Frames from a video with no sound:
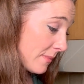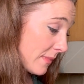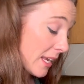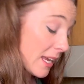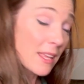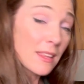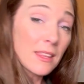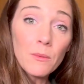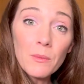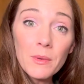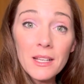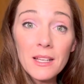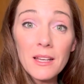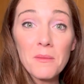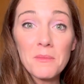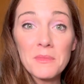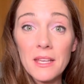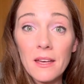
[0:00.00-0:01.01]
And then when it
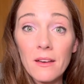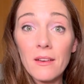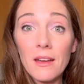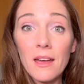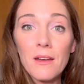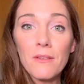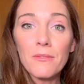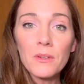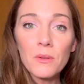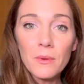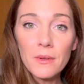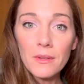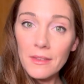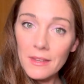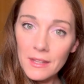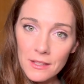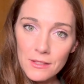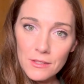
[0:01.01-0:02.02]
comes out, everyone
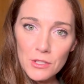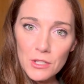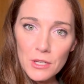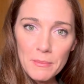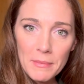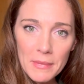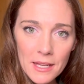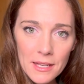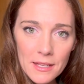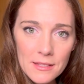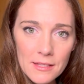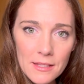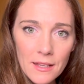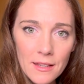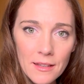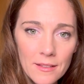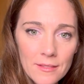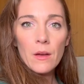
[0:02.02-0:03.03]
thinks you're
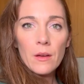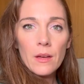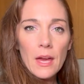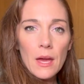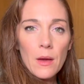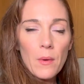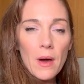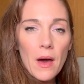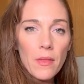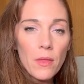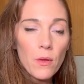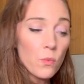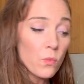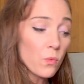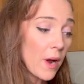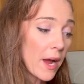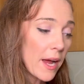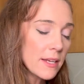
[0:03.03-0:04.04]
amazing. Okay, while the
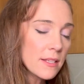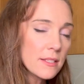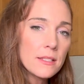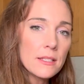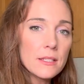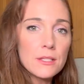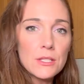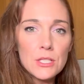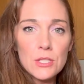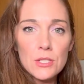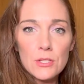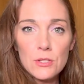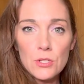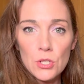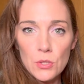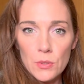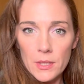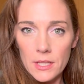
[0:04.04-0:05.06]
rice is
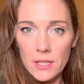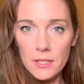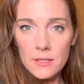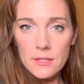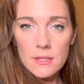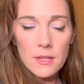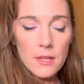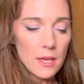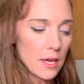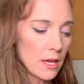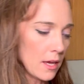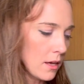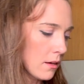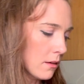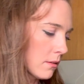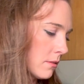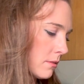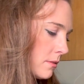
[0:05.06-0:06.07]
doing its
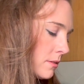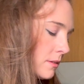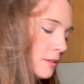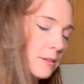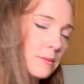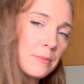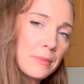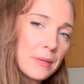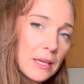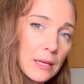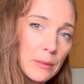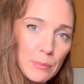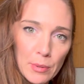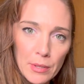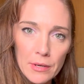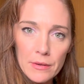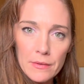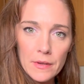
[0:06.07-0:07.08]
thing and being
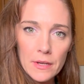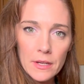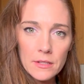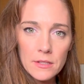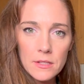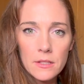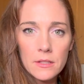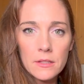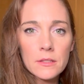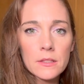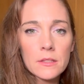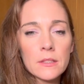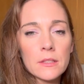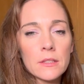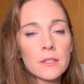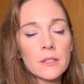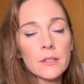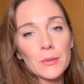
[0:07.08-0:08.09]
perfect,
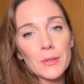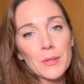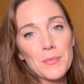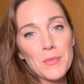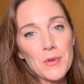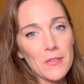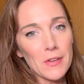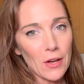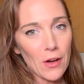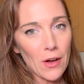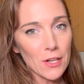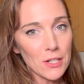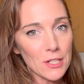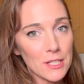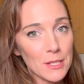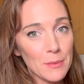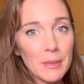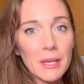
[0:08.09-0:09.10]
we're moving on
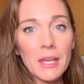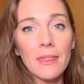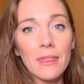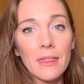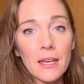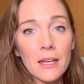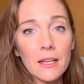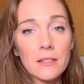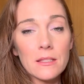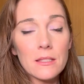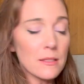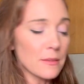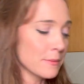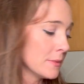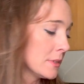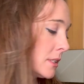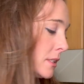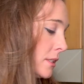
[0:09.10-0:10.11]
to bean things,
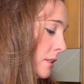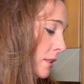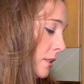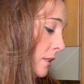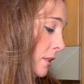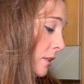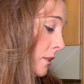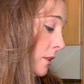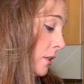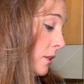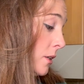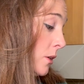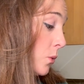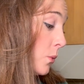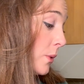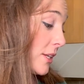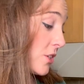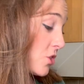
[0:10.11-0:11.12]

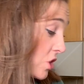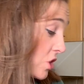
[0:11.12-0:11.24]
which